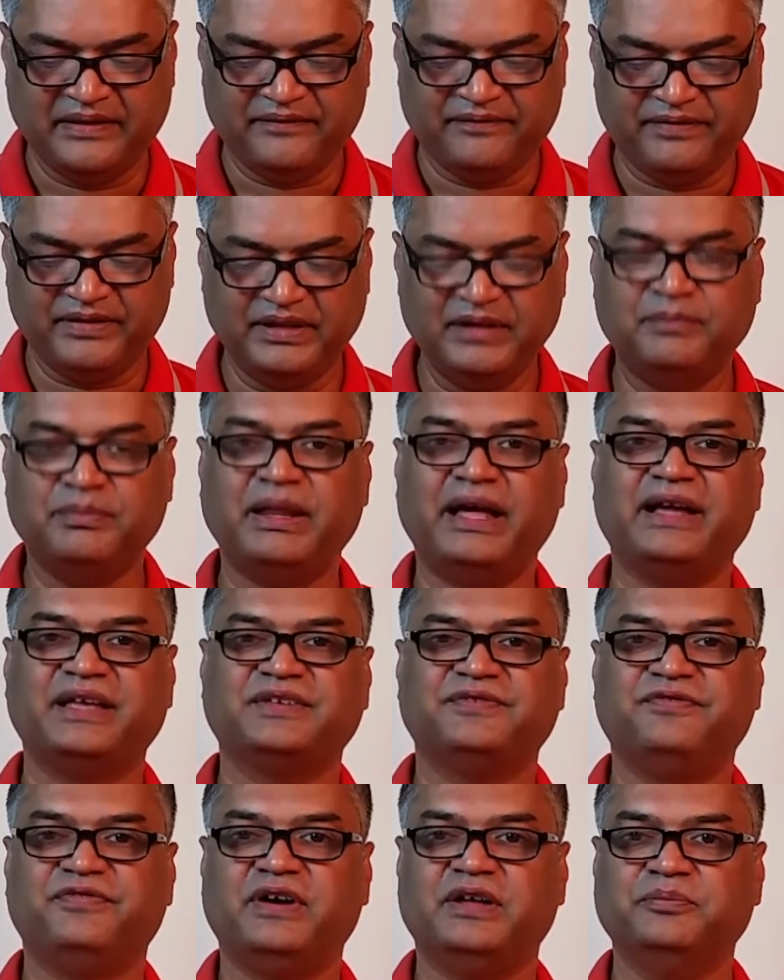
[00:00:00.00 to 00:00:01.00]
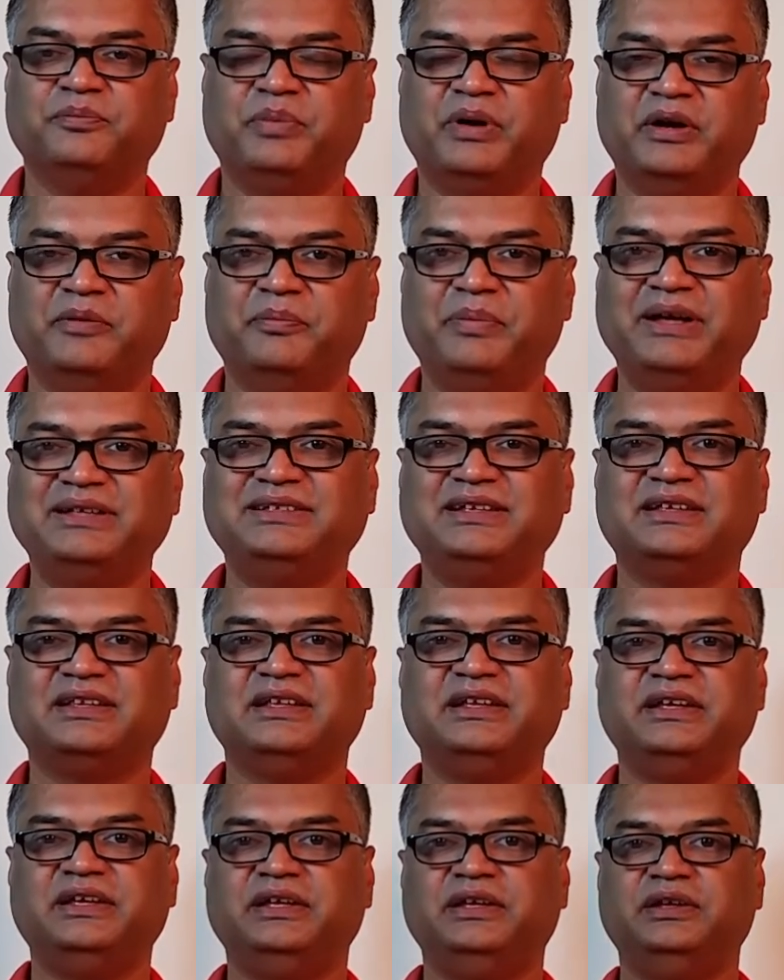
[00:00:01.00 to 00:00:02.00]
Fill in the blank is fun part.
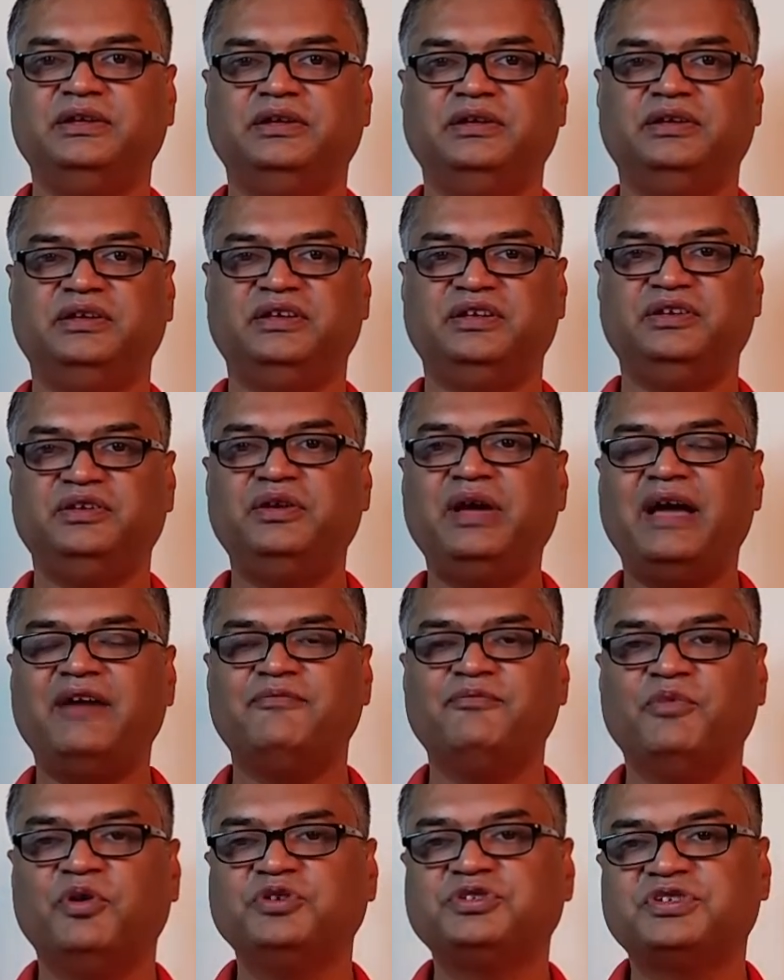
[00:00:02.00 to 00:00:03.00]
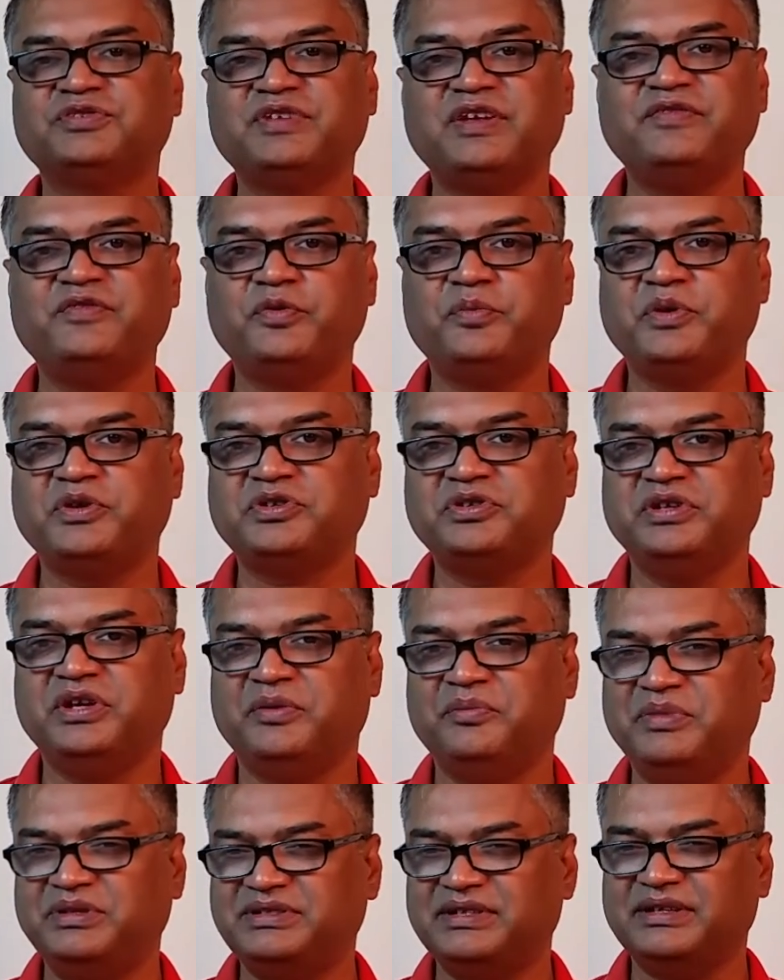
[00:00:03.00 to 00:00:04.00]
Basically, you have most of the information, you're
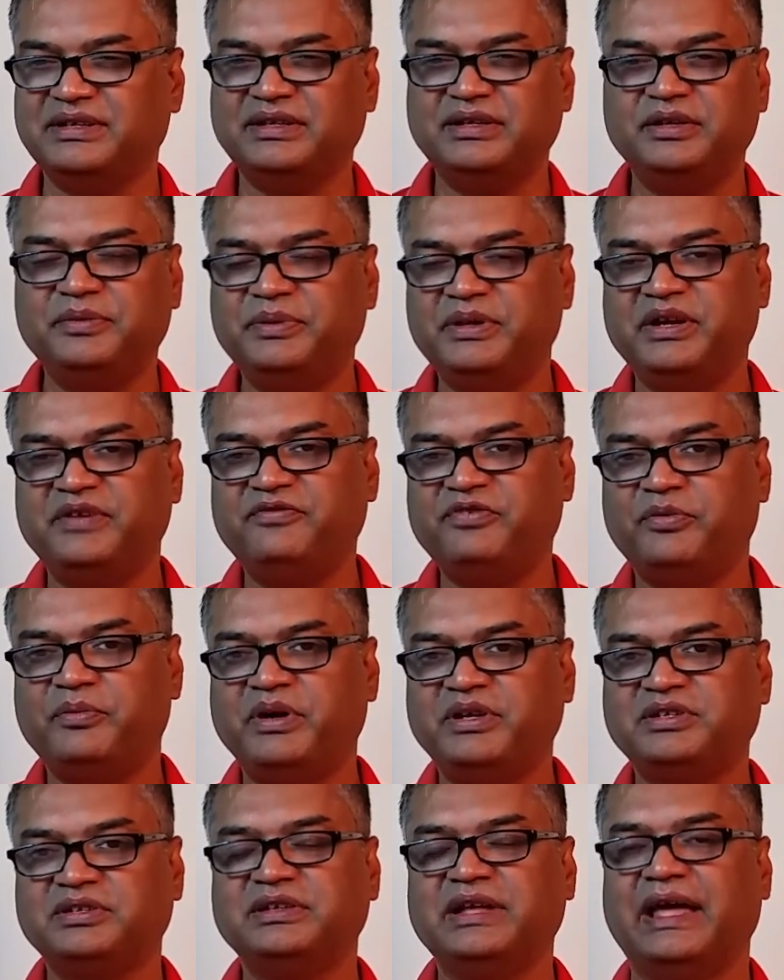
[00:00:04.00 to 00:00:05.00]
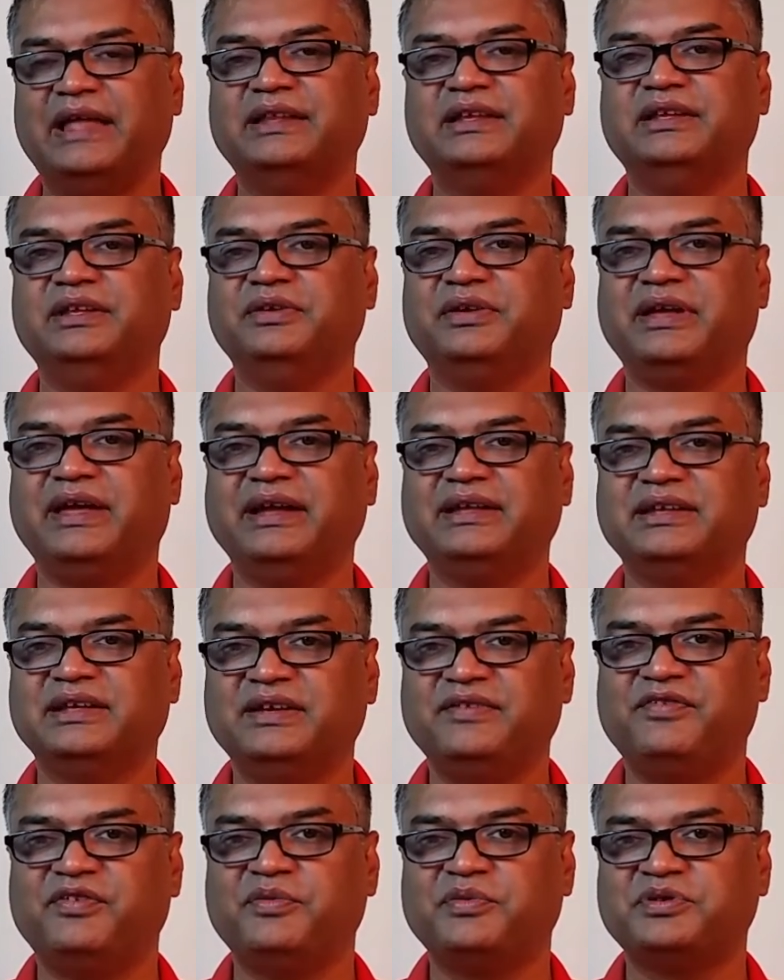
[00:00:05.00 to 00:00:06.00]
missing a little bit of information, and then you get that
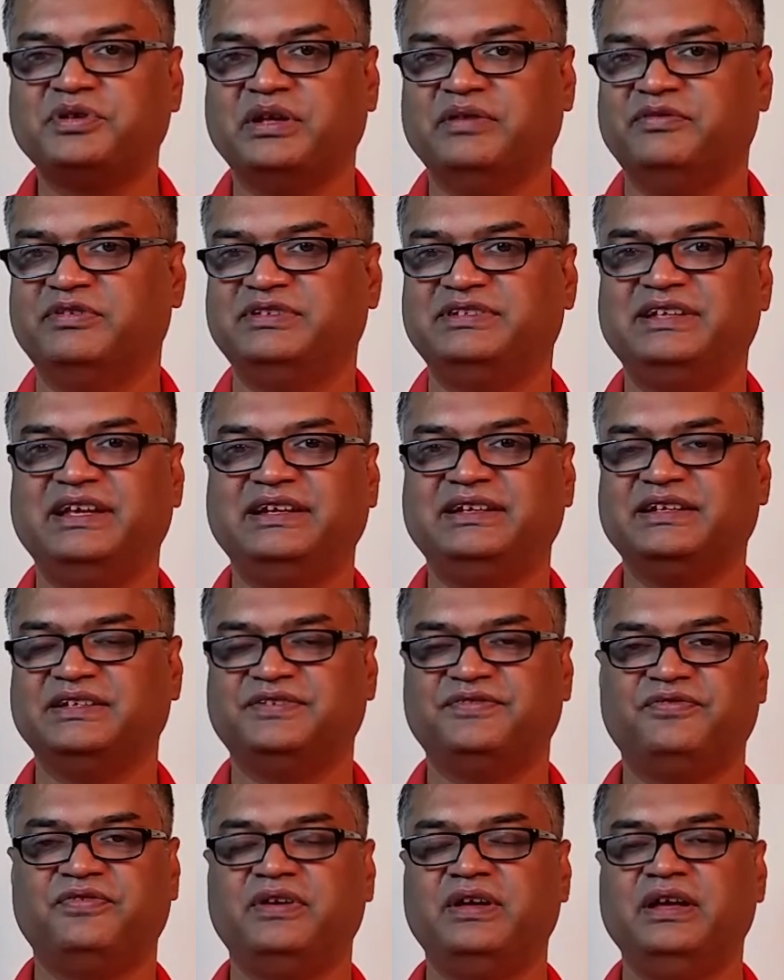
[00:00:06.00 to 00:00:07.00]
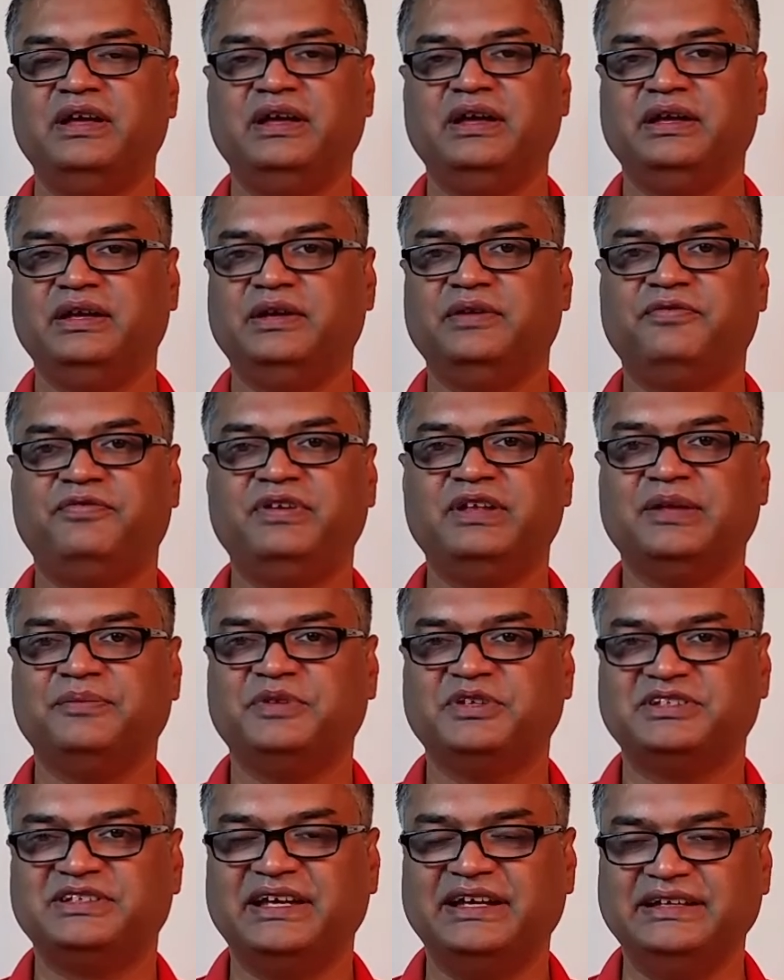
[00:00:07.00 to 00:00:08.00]
information and sentence, you fill up
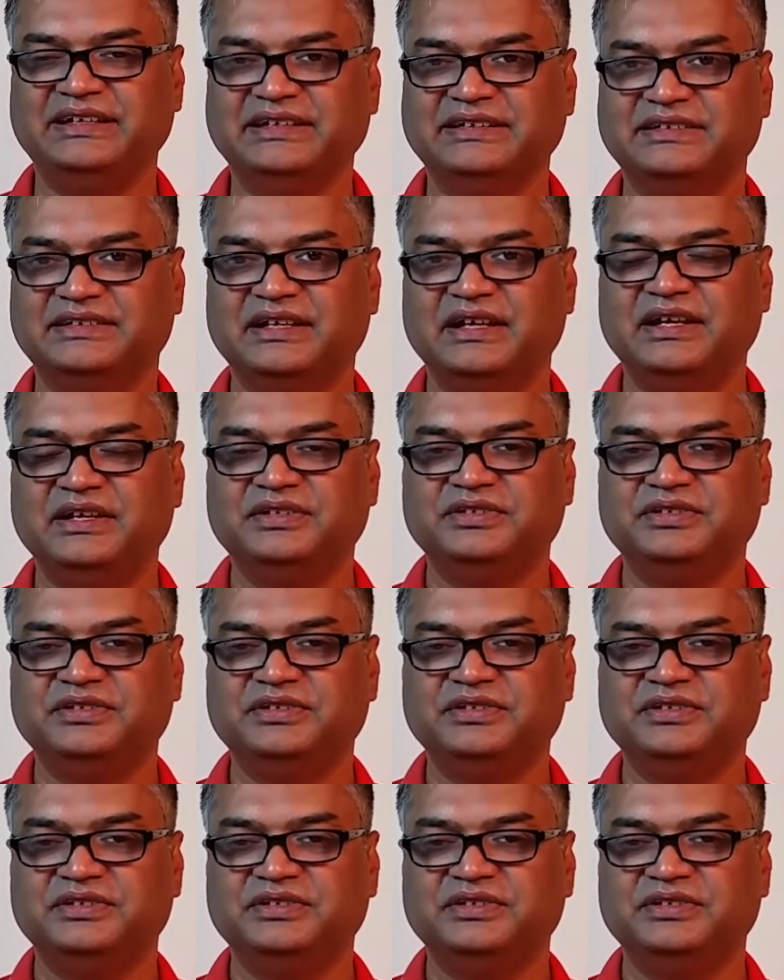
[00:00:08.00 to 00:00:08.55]
the sentence.